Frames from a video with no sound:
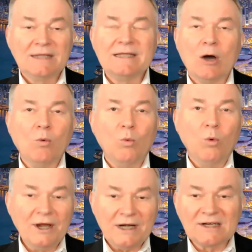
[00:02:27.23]
Now,
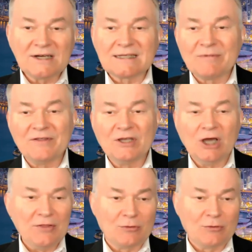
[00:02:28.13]
what are some of the
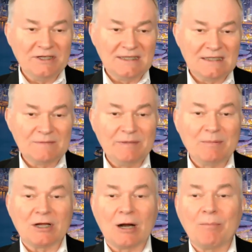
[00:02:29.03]
other reasons
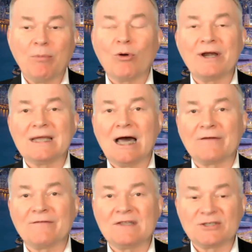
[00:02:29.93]
people are pouring out
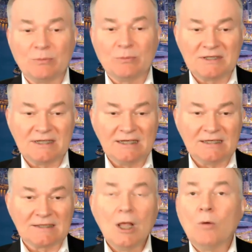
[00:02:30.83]
of the super
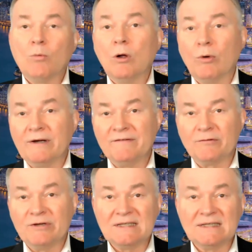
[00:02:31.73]
cities? Well, one of the
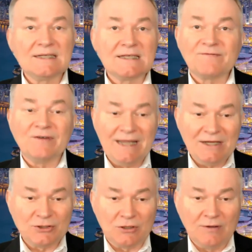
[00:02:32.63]
reasons is
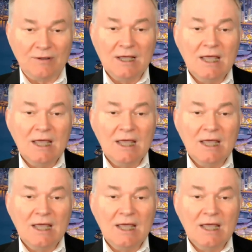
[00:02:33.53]
financial.